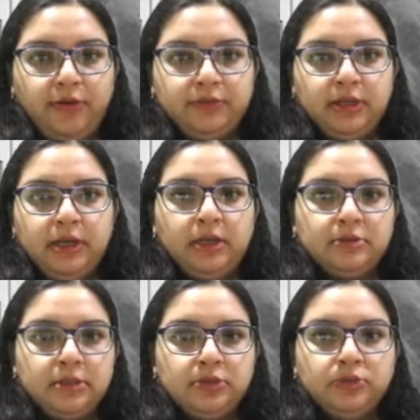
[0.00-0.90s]
of the
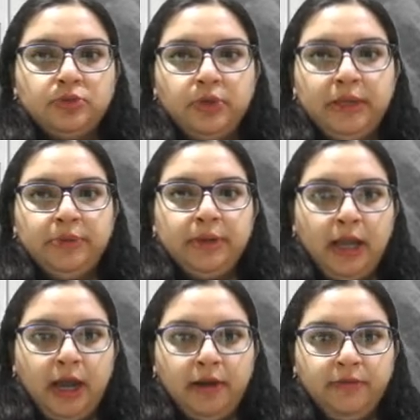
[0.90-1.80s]
lungs into two equal
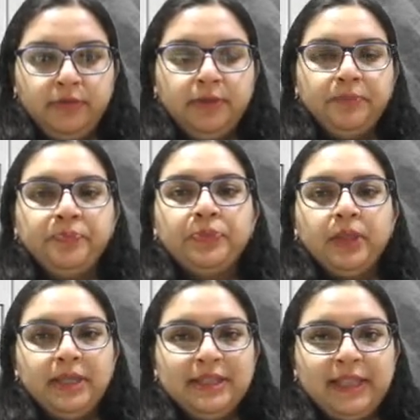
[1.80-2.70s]
halves.
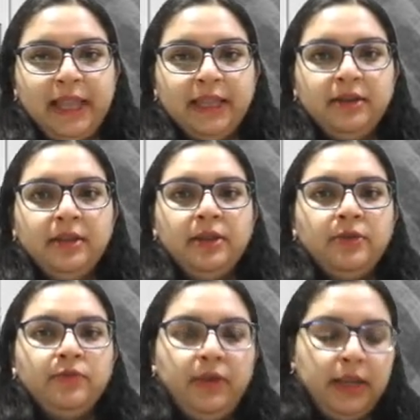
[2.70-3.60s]
Then
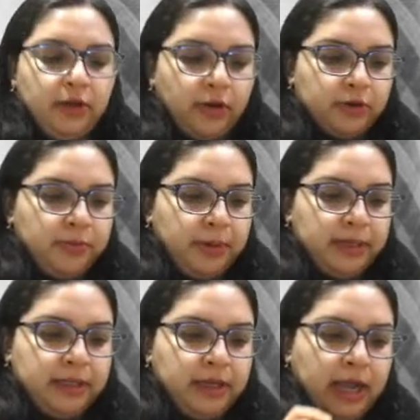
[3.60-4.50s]
we
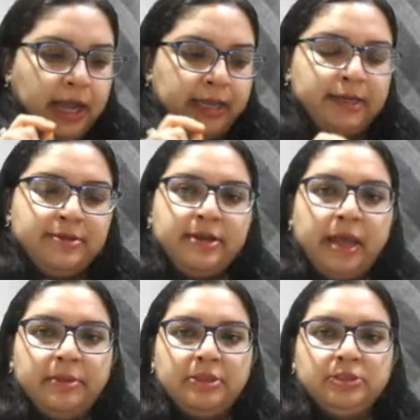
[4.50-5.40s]
document the highest
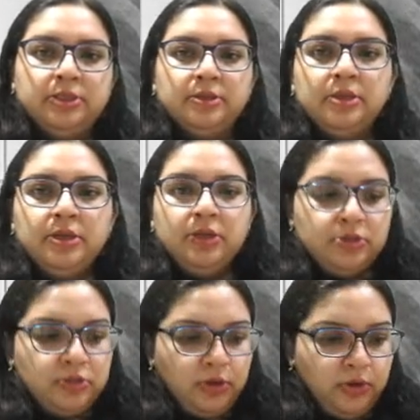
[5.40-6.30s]
dimension.
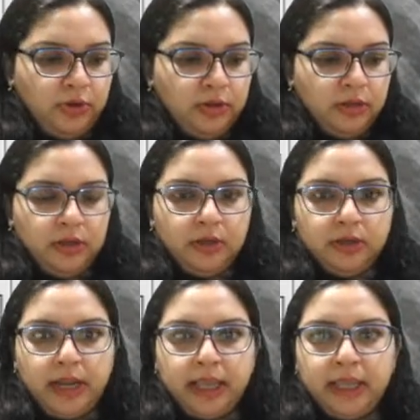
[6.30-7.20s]
So
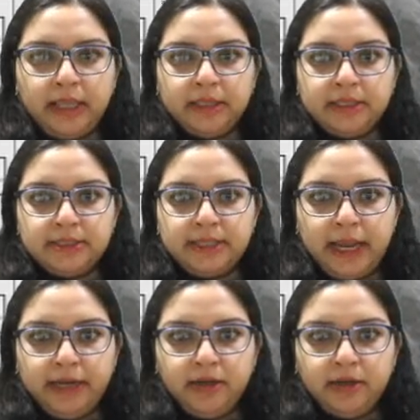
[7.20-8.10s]
taking this
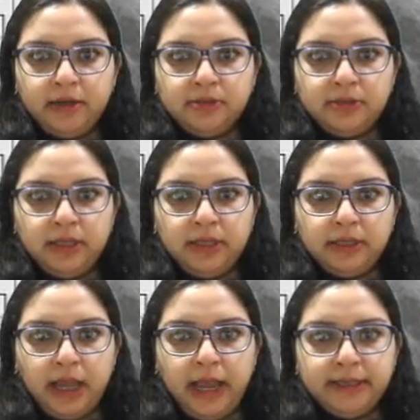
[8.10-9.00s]
center, see
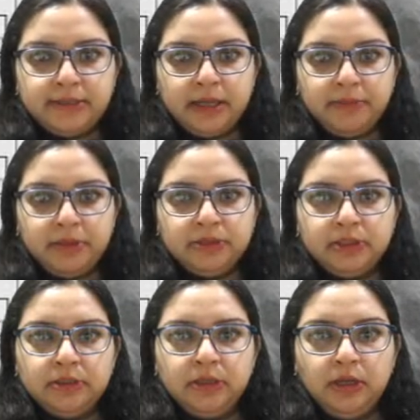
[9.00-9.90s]
the highest
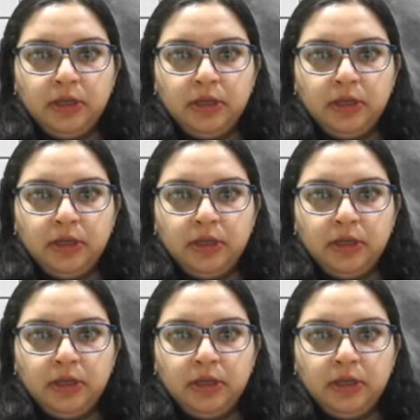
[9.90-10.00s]
dimension